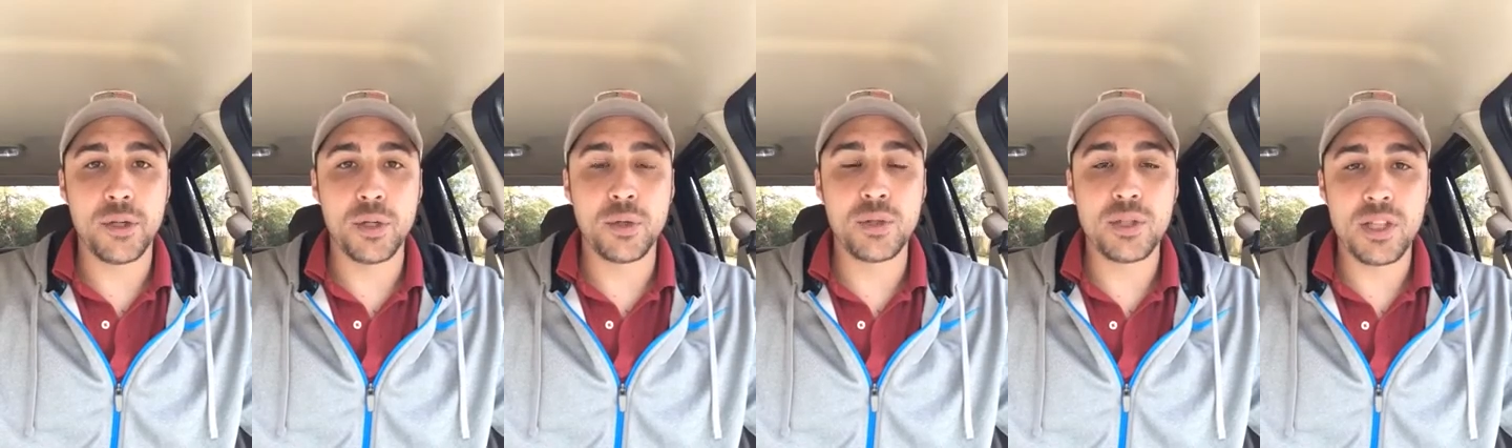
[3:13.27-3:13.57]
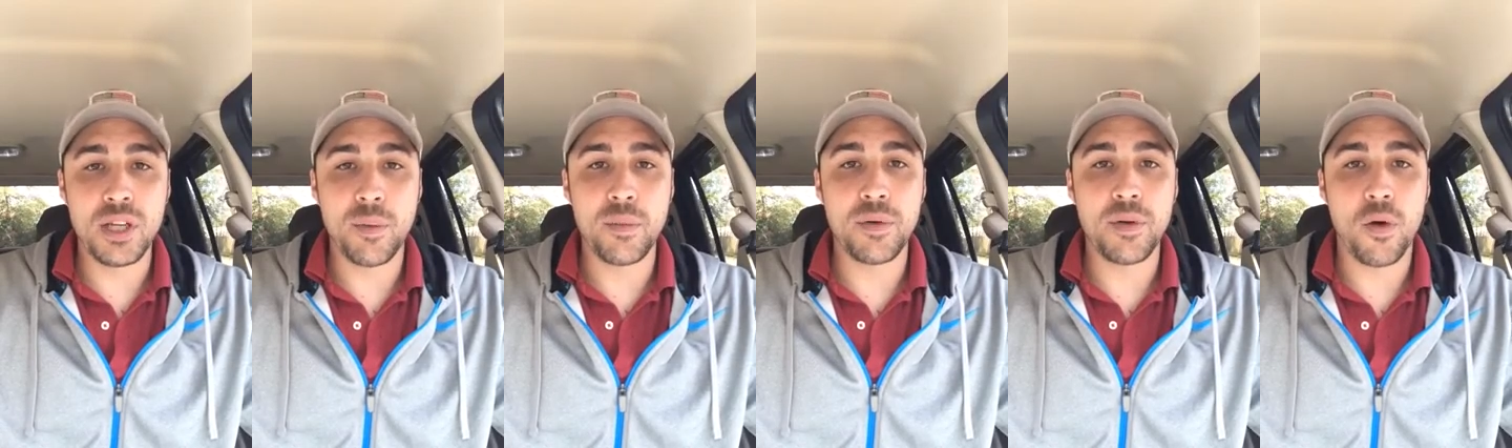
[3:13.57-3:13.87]
do
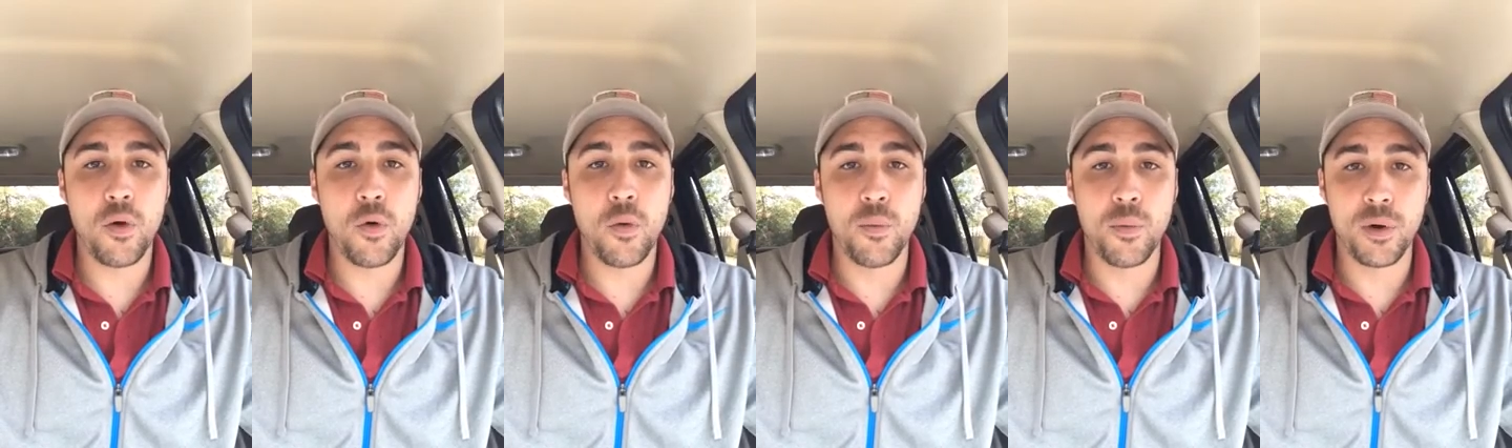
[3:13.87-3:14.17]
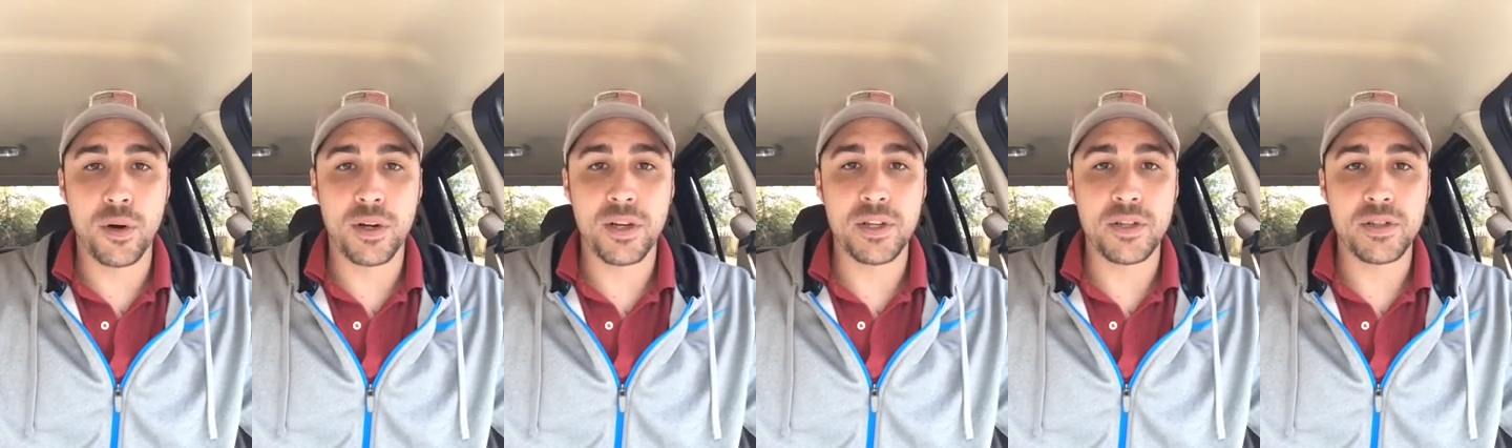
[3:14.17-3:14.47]
some
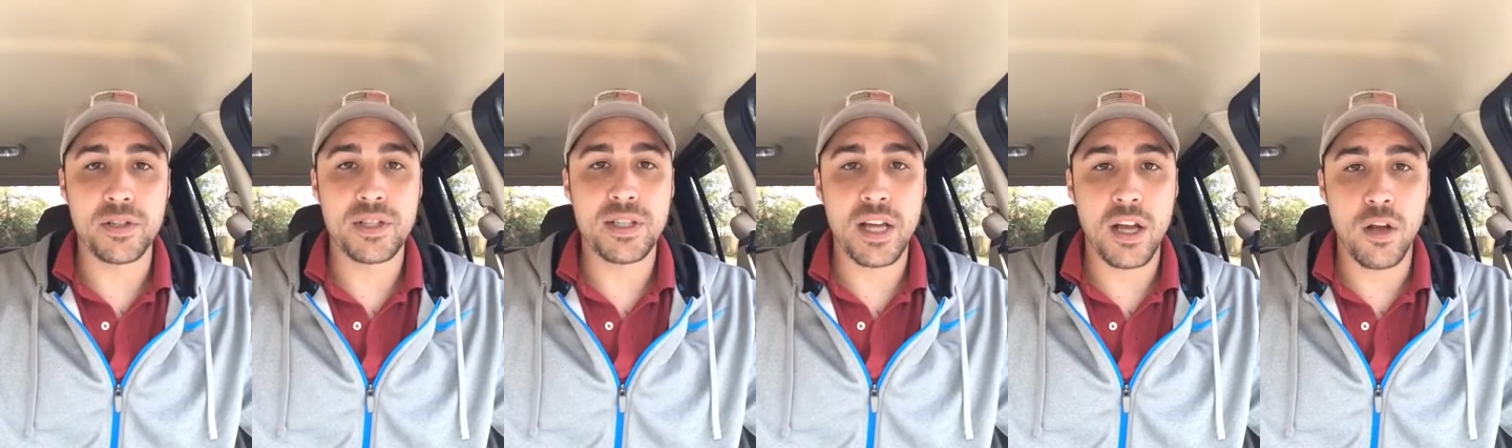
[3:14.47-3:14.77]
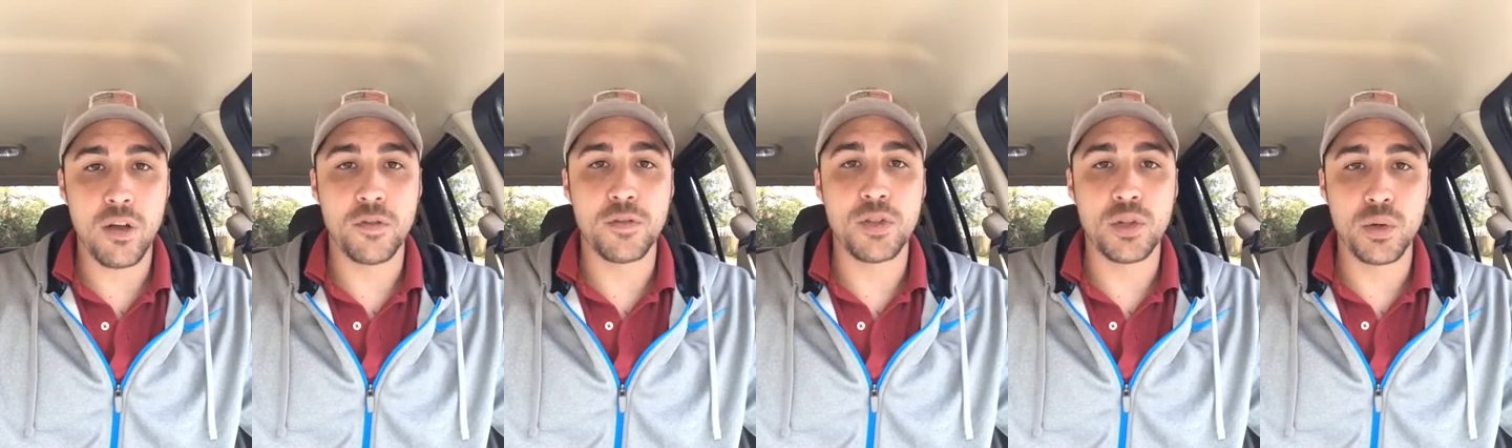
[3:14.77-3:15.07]
homework
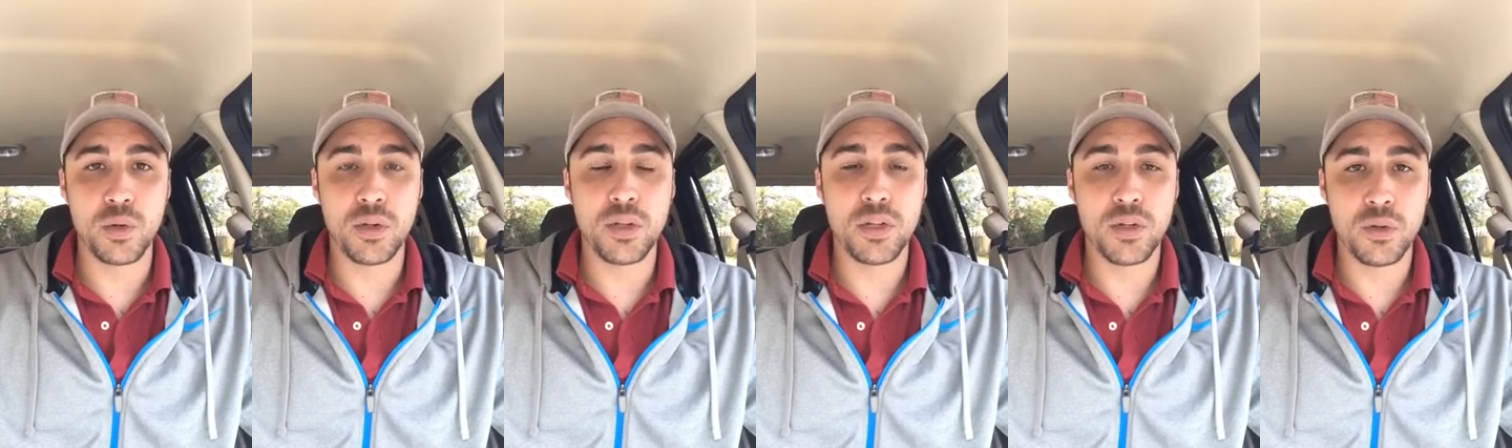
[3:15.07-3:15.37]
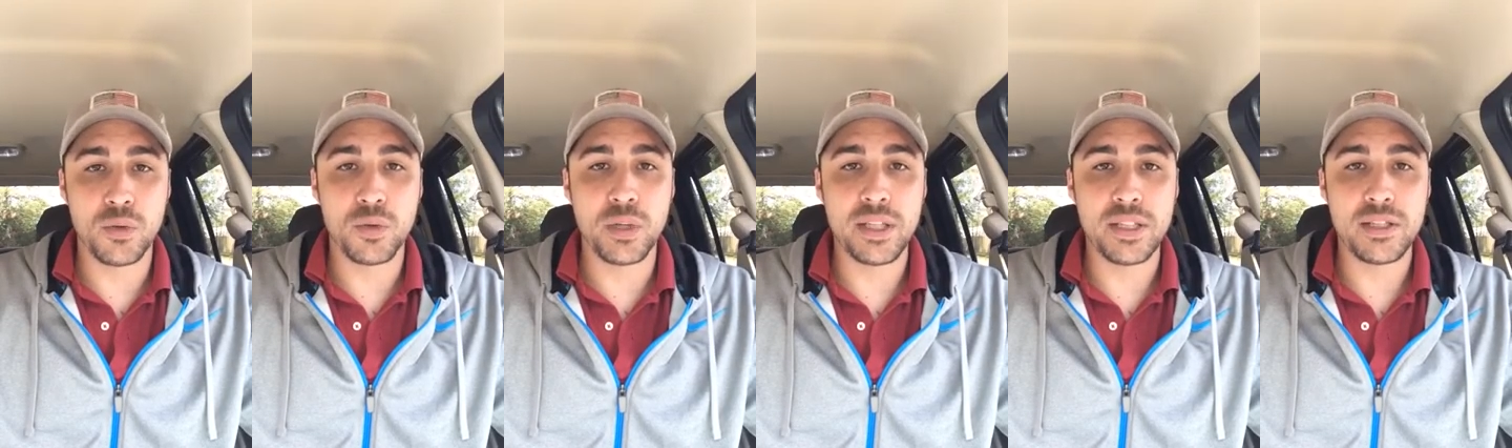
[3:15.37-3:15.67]
yourself, do a
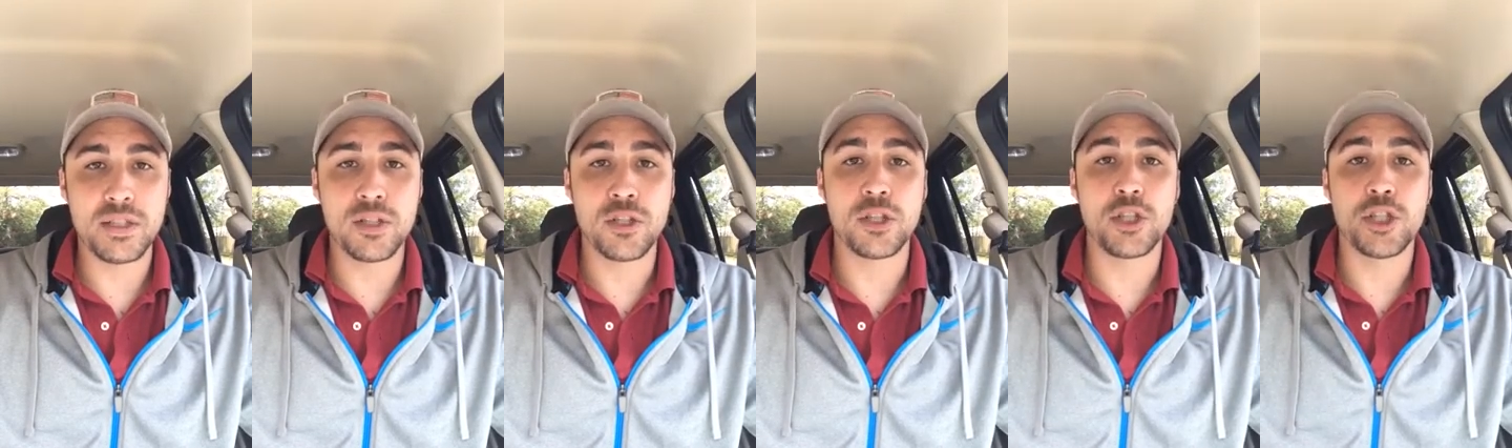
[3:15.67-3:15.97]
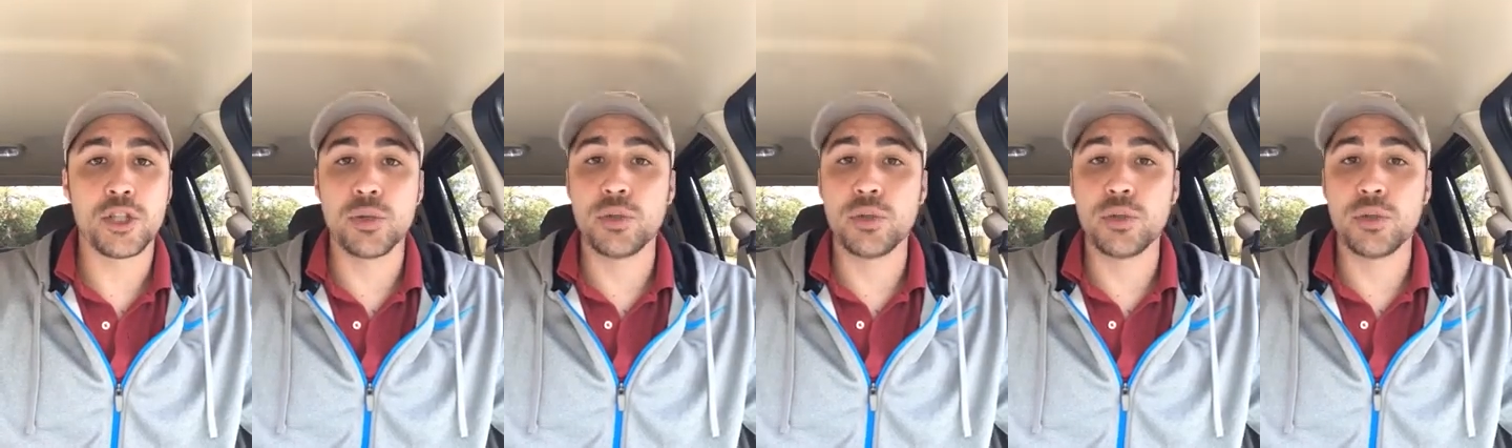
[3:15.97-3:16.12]
little research,